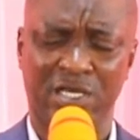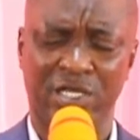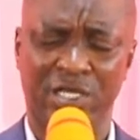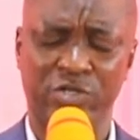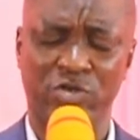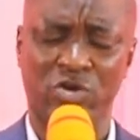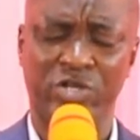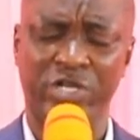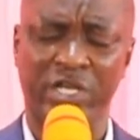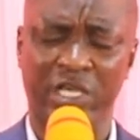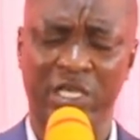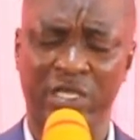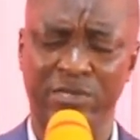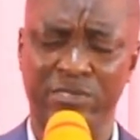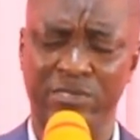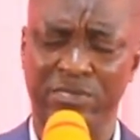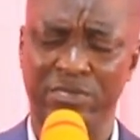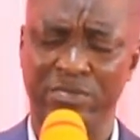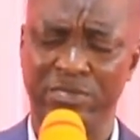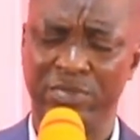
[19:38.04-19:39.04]
and your
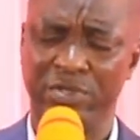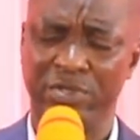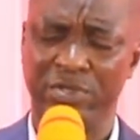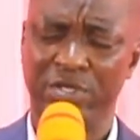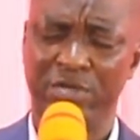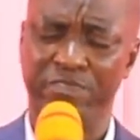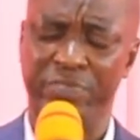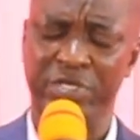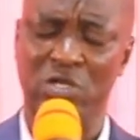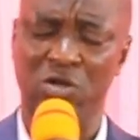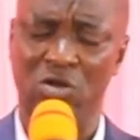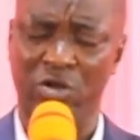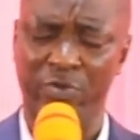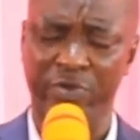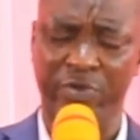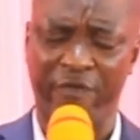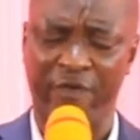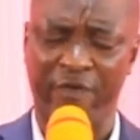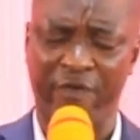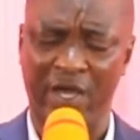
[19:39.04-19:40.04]
name be
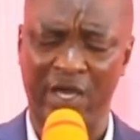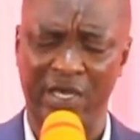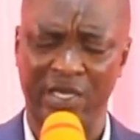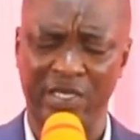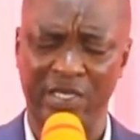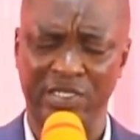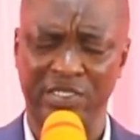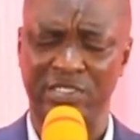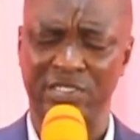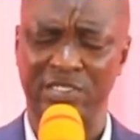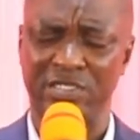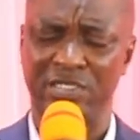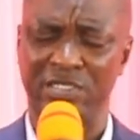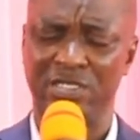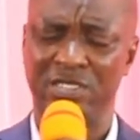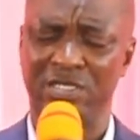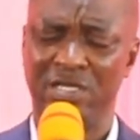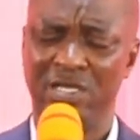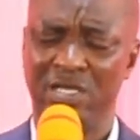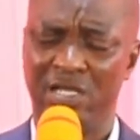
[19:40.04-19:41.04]
glorified.
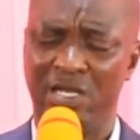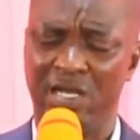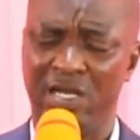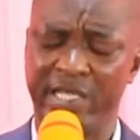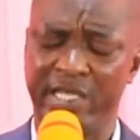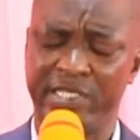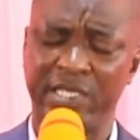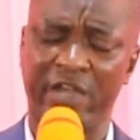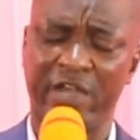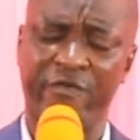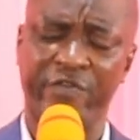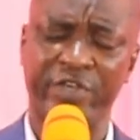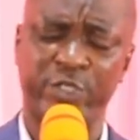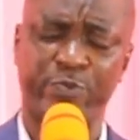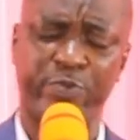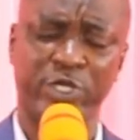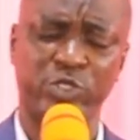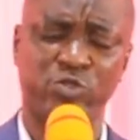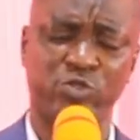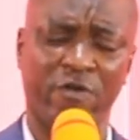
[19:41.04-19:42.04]
Let every
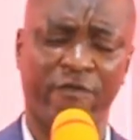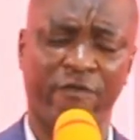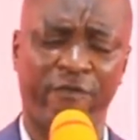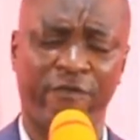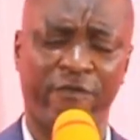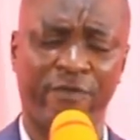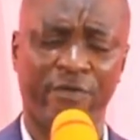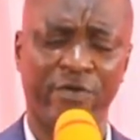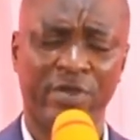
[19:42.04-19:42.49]
spirit of